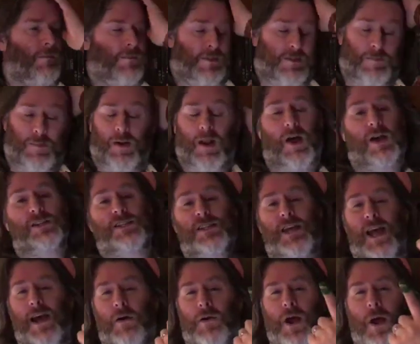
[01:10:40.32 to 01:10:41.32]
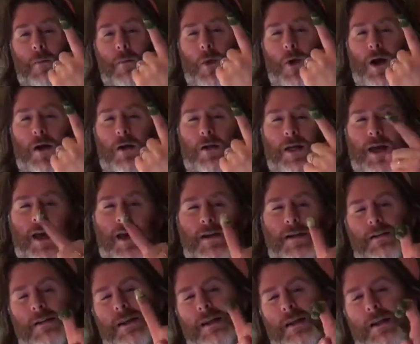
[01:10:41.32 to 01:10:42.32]
The plaster held up well there.
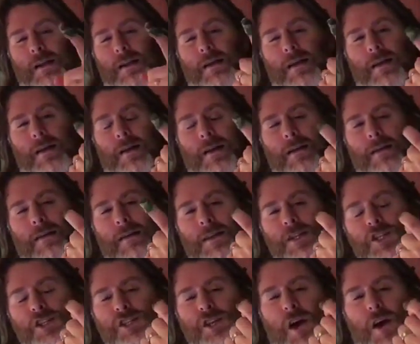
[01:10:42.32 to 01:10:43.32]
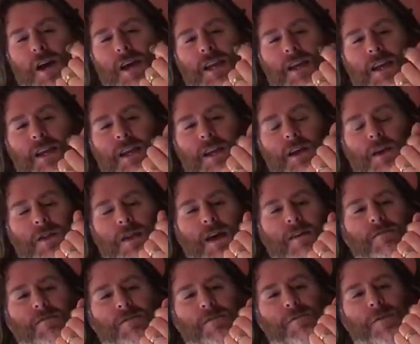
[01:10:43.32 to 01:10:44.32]
Little tiger. You know
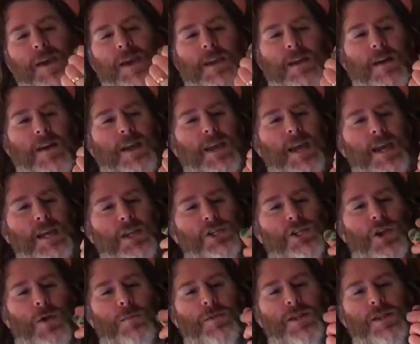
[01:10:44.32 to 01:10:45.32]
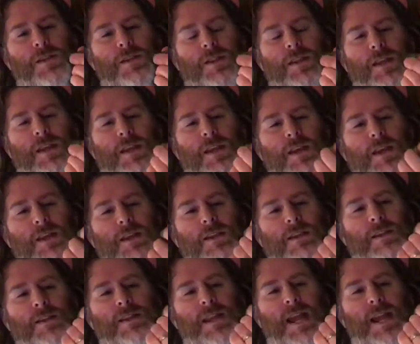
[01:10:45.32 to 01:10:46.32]
that fake IKEA shop, the
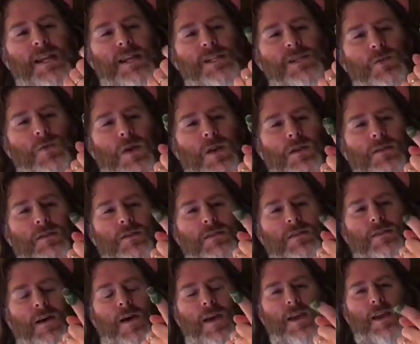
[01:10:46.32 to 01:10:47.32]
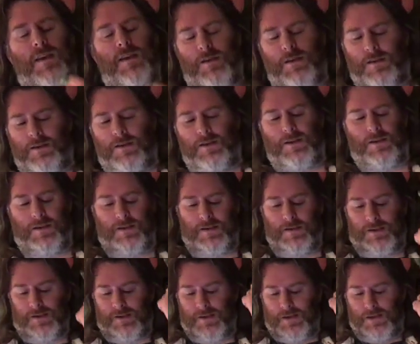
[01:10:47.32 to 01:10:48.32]
Danish one, tiger?
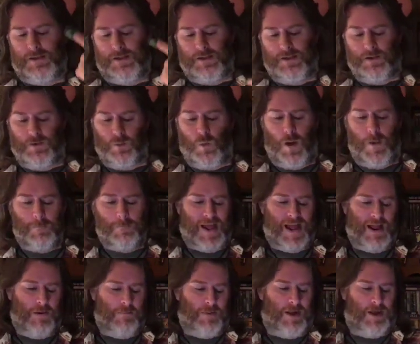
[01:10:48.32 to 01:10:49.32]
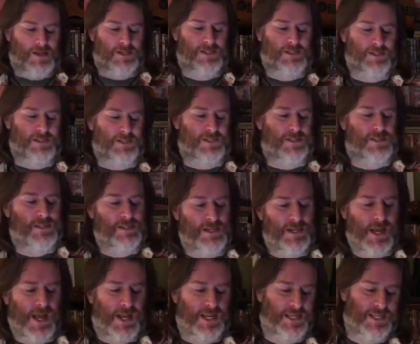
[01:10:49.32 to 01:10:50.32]
£1 plasters
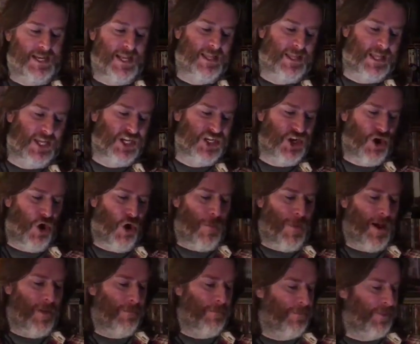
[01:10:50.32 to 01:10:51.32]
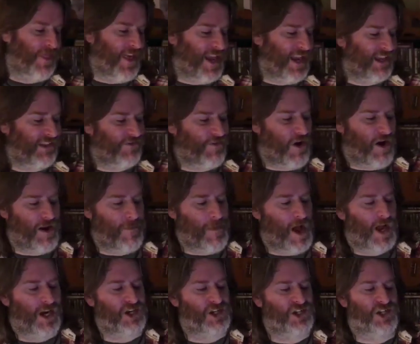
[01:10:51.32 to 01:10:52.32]
did the job. Thanks very
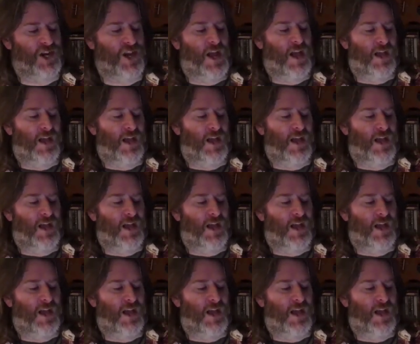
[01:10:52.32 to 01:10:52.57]
much.